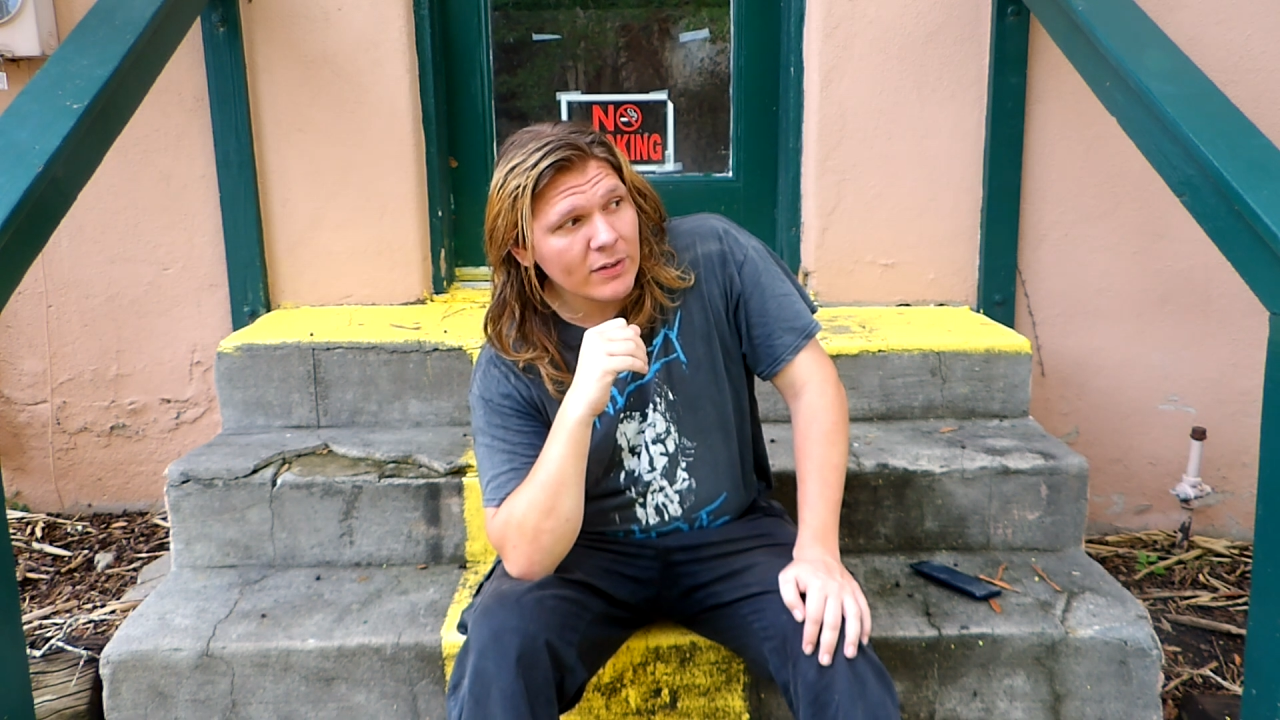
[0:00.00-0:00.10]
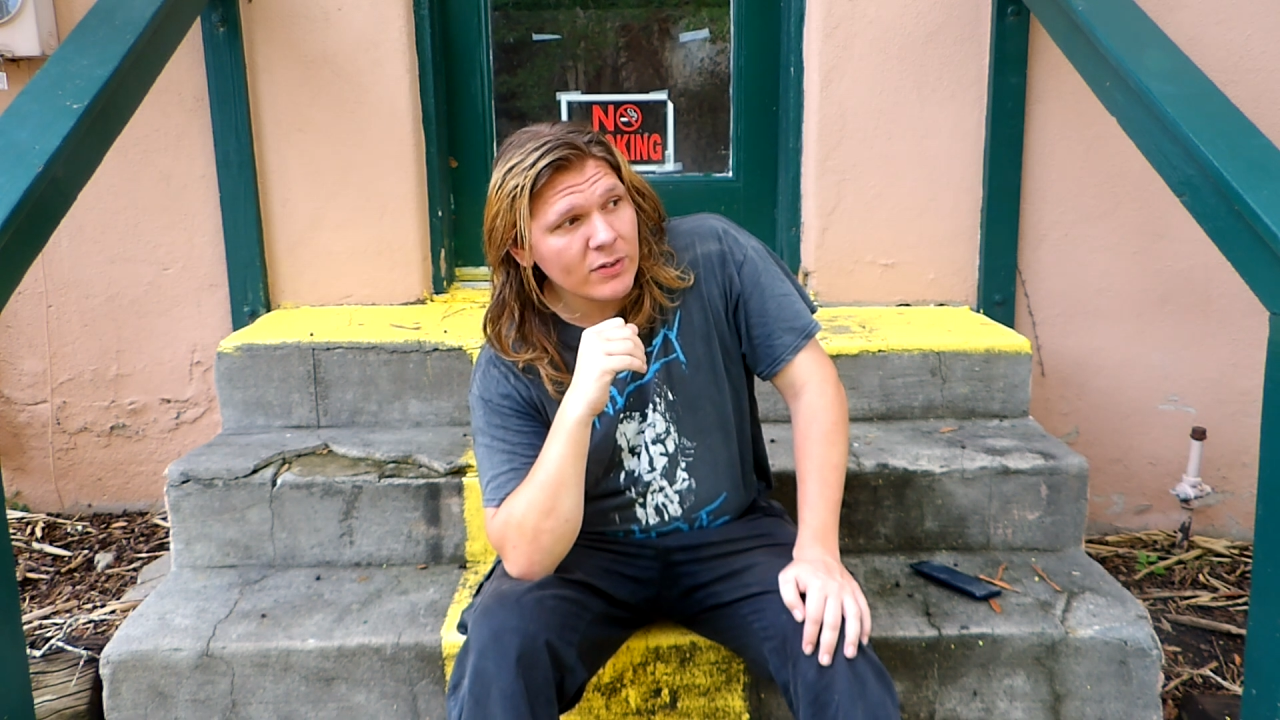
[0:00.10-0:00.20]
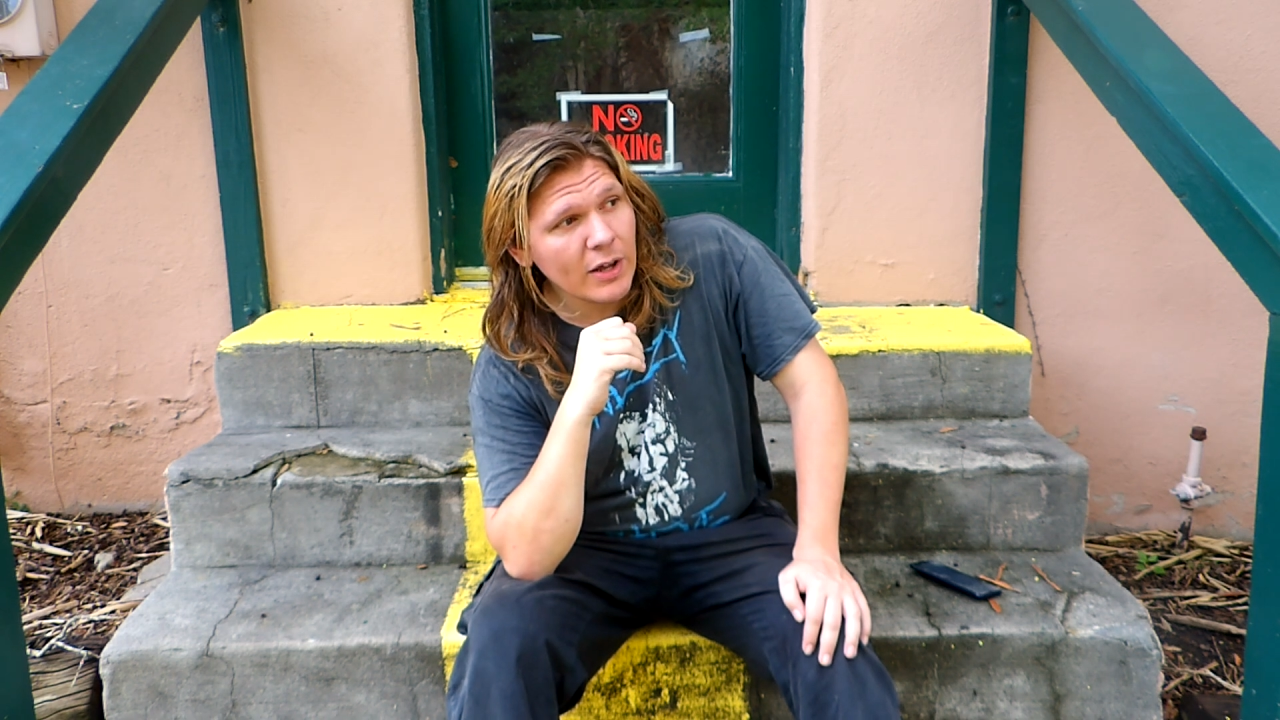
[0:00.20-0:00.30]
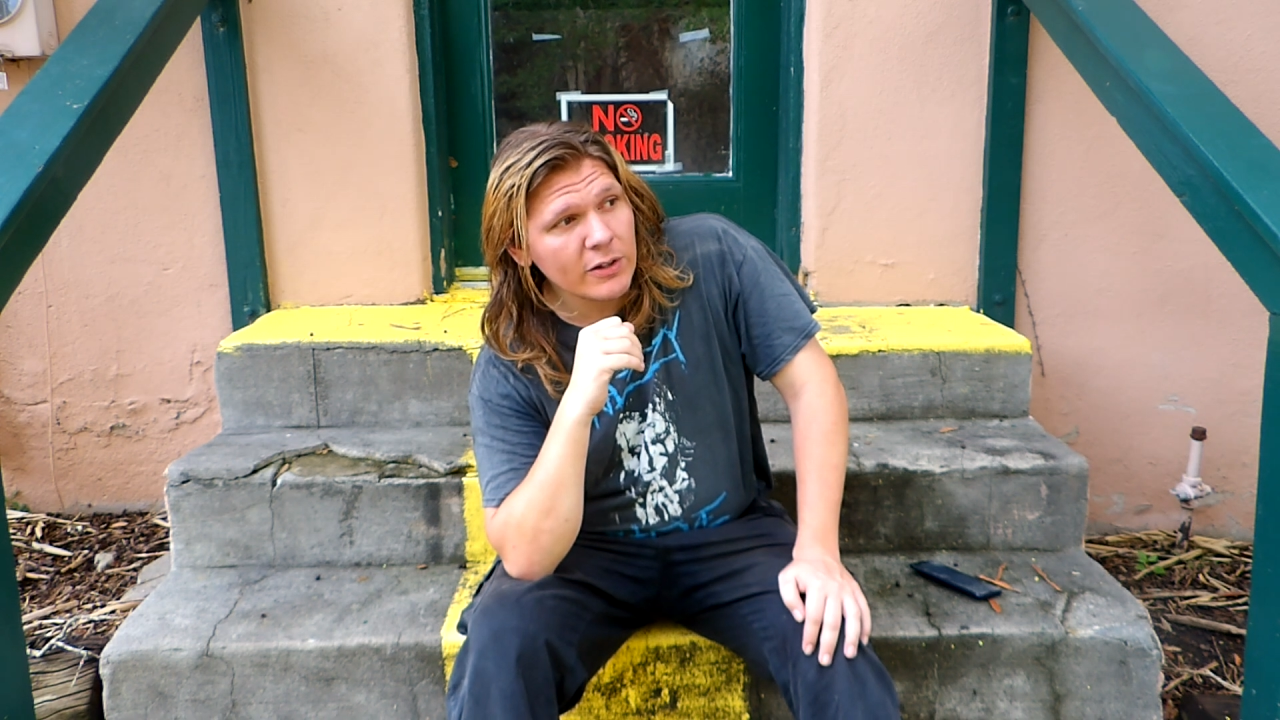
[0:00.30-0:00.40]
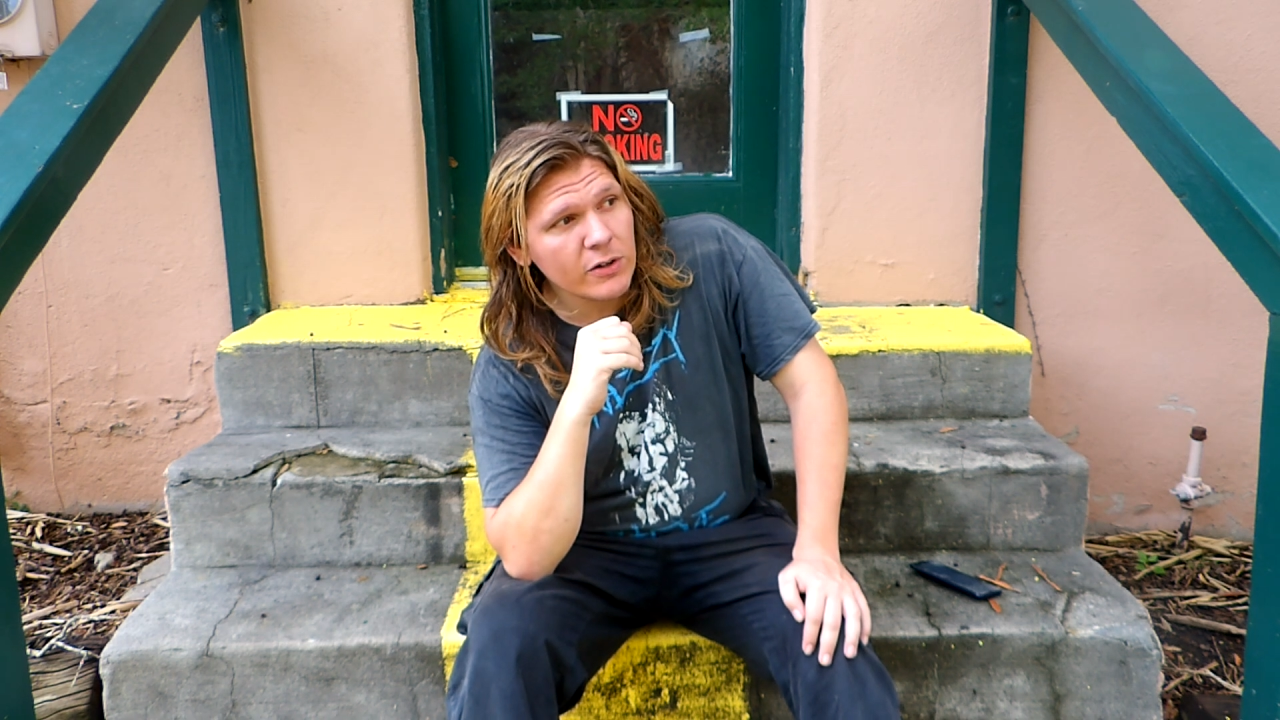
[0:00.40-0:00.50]

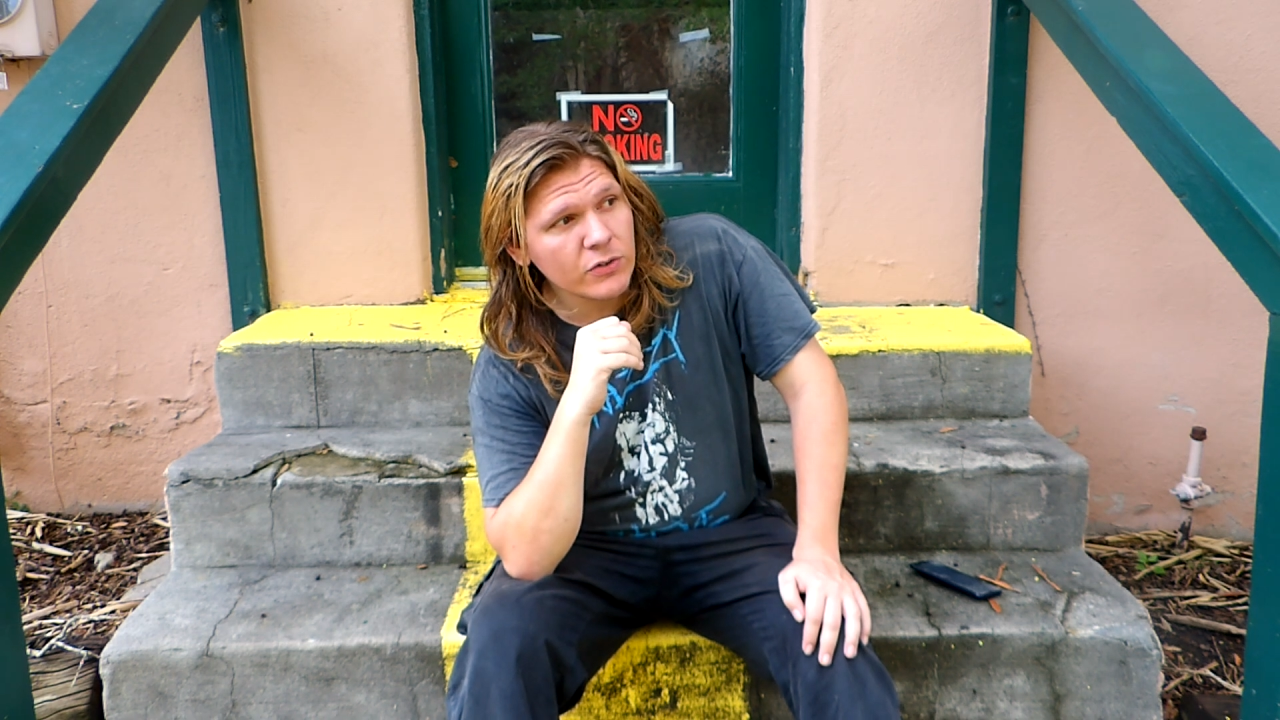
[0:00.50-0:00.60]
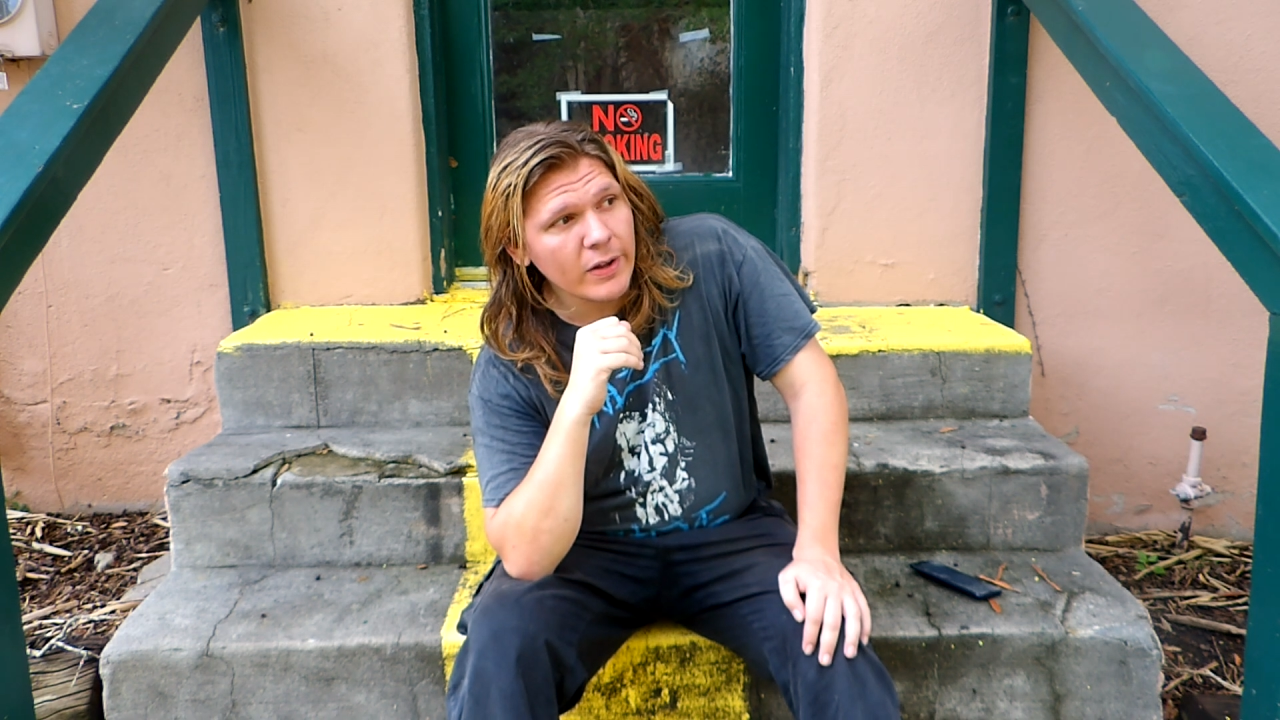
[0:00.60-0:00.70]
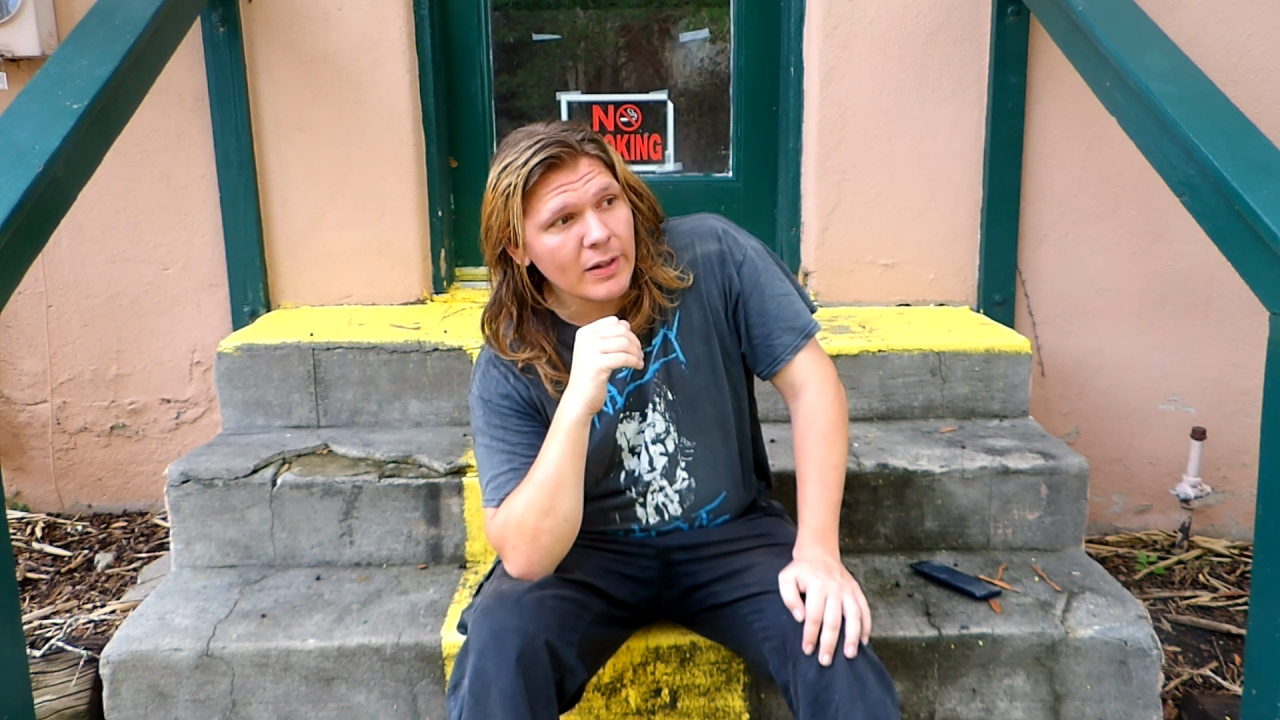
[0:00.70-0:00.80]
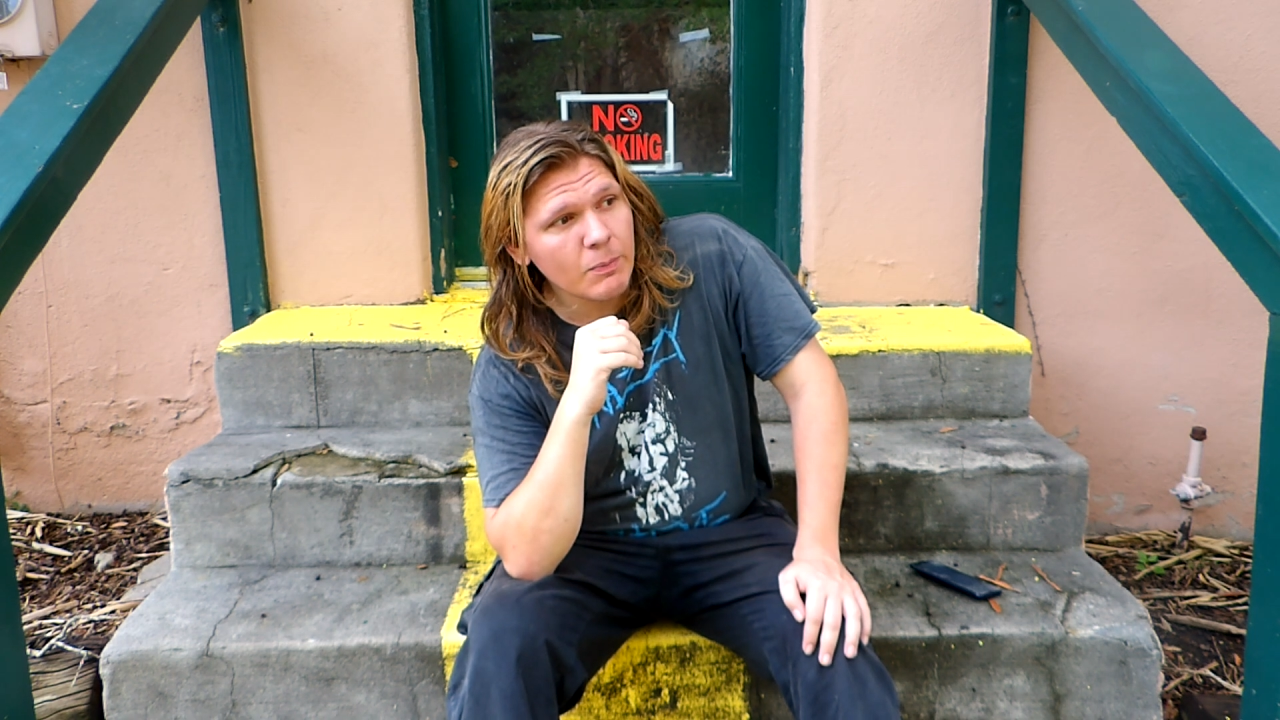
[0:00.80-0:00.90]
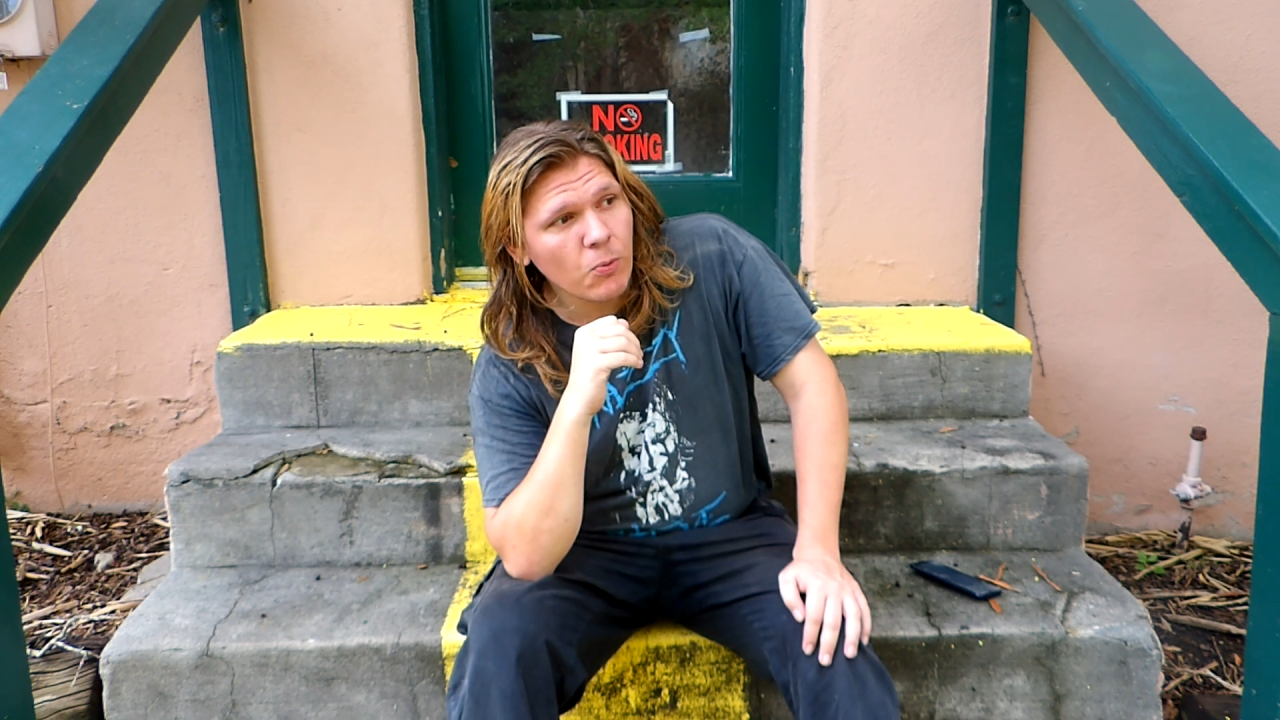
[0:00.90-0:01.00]
say a little silent